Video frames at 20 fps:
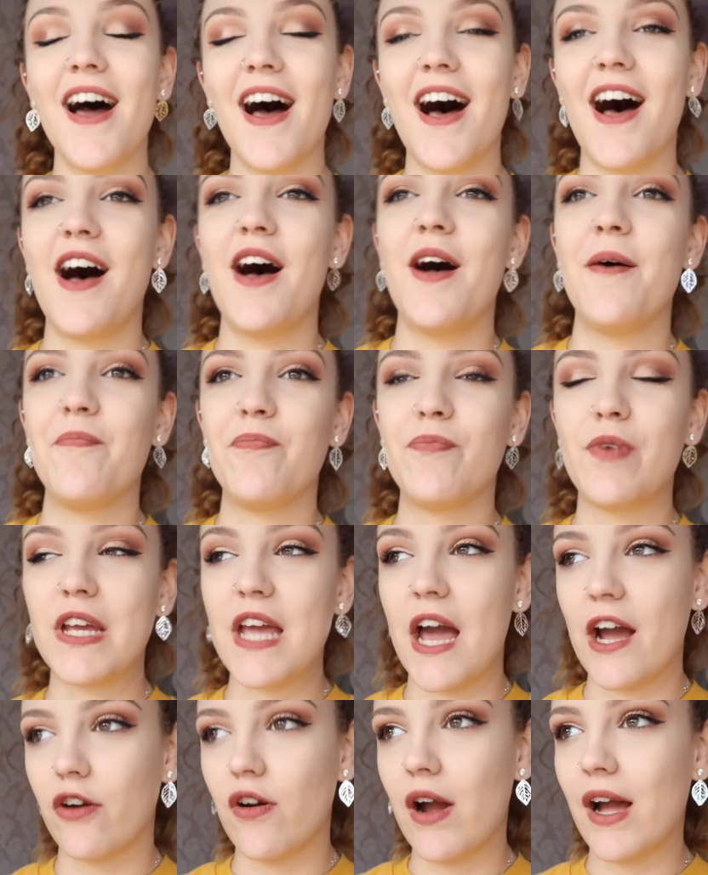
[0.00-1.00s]
But
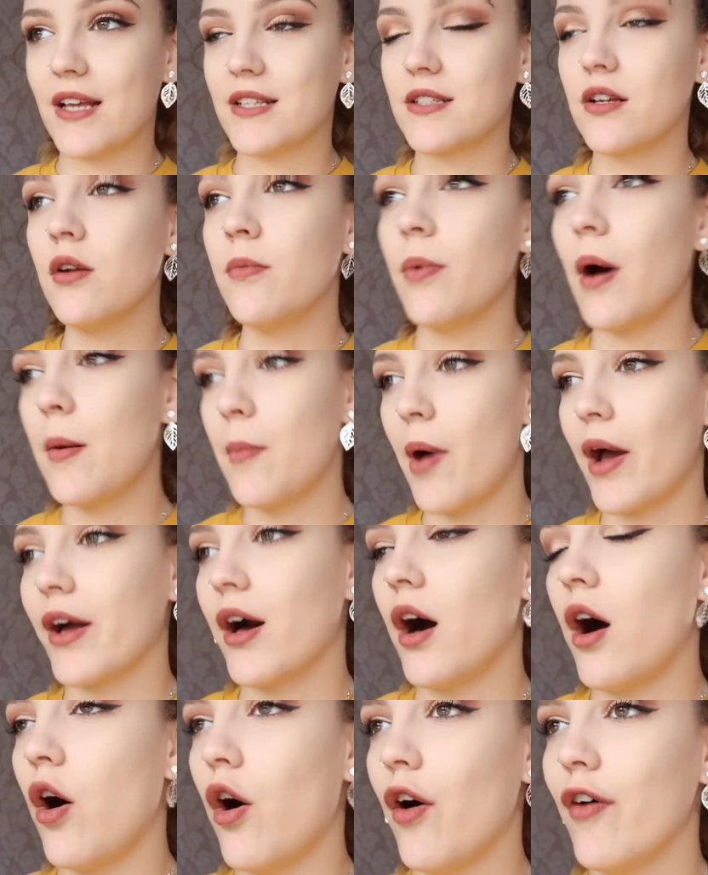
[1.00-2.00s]
yeah, Greg is going to buy my
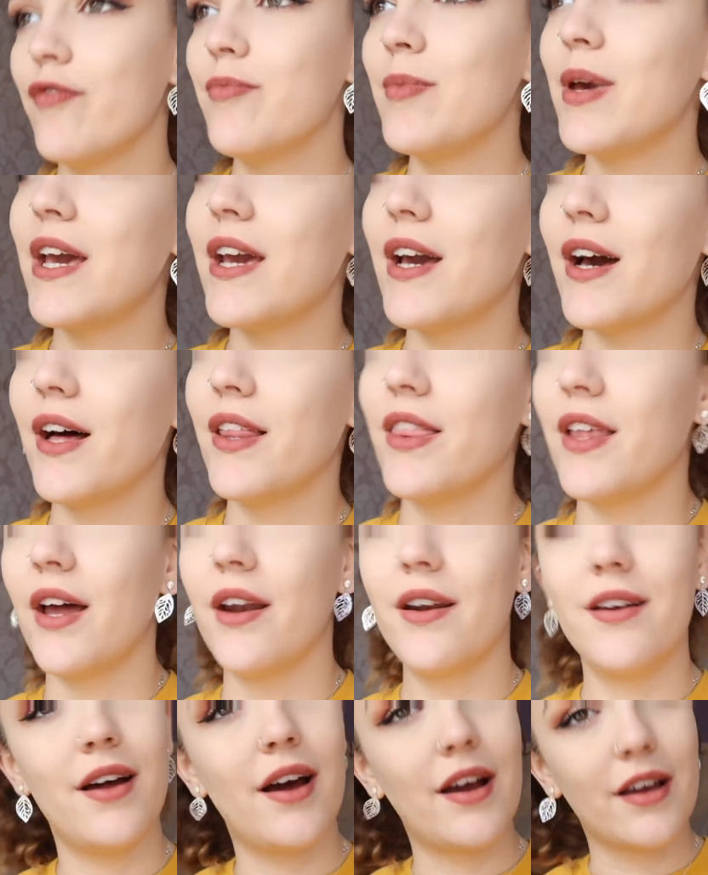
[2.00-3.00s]
car off me and
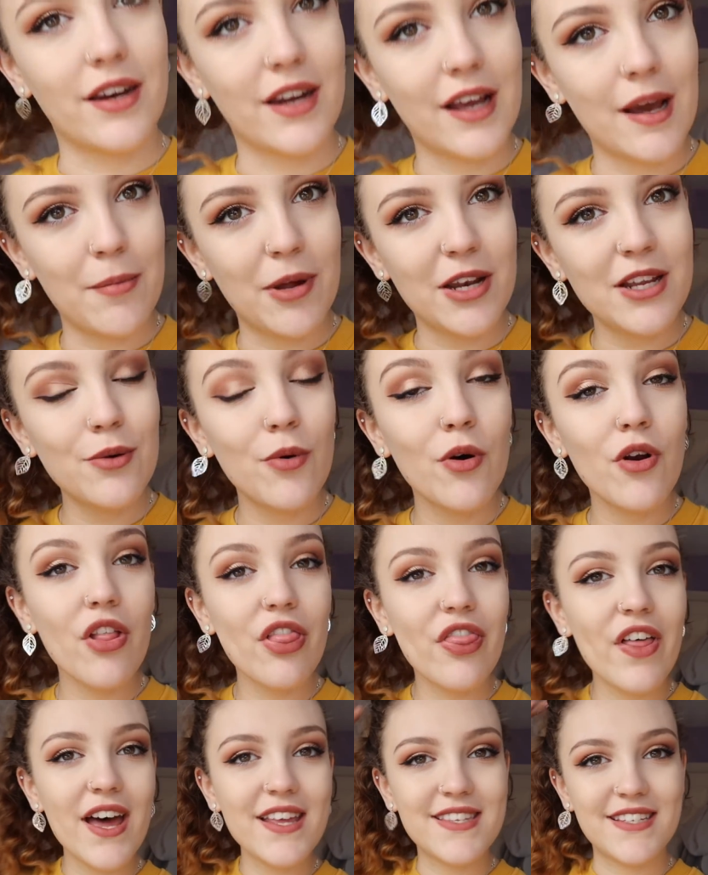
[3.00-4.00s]
then I'm going to get my new one
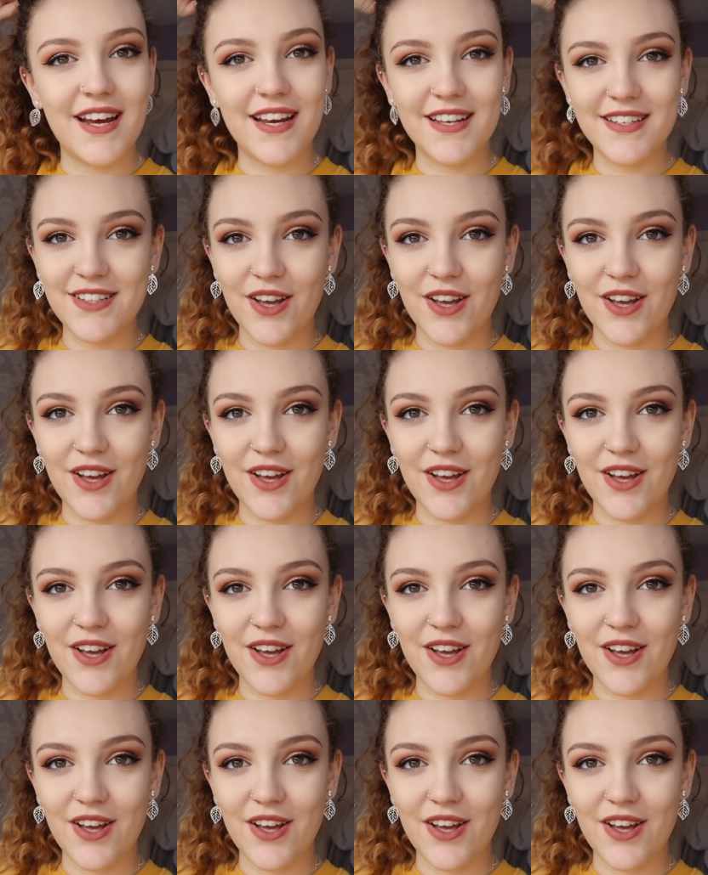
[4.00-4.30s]
on Thursday.